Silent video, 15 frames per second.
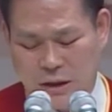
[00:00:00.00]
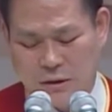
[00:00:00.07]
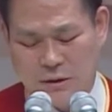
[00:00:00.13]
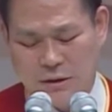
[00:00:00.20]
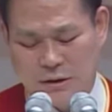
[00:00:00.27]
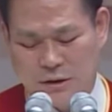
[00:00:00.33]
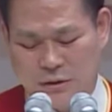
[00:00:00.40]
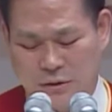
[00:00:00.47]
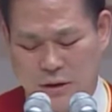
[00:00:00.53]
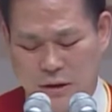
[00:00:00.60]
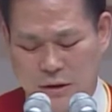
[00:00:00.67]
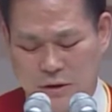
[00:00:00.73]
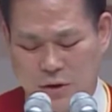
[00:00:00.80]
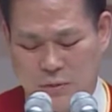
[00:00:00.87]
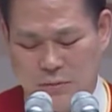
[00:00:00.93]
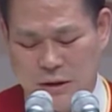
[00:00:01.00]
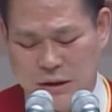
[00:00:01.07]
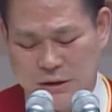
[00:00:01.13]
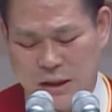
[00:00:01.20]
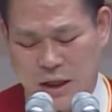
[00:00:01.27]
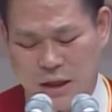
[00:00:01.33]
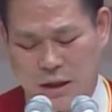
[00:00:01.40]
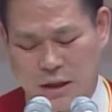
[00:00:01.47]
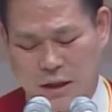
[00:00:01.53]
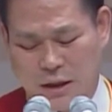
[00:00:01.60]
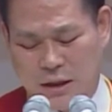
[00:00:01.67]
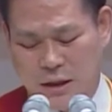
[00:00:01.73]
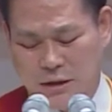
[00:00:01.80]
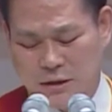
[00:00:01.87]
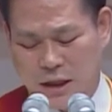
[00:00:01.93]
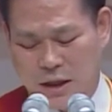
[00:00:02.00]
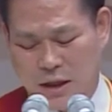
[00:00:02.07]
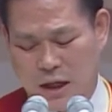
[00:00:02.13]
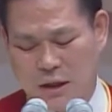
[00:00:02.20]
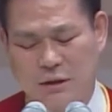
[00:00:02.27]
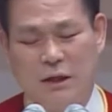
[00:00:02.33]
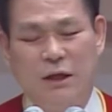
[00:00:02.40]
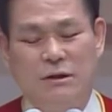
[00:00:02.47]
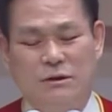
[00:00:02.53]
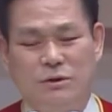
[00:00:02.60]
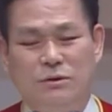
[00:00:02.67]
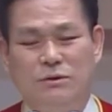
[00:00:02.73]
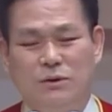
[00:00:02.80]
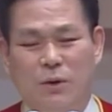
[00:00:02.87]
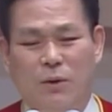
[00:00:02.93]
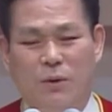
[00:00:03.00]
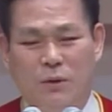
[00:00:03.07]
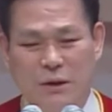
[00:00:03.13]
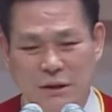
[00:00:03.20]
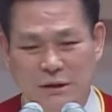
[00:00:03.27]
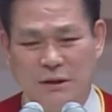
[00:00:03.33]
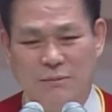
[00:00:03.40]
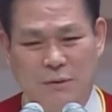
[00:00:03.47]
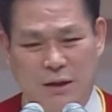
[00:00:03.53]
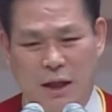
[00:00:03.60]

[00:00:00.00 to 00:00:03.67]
that the soldiers took the four pieces of Jesus' outer garment,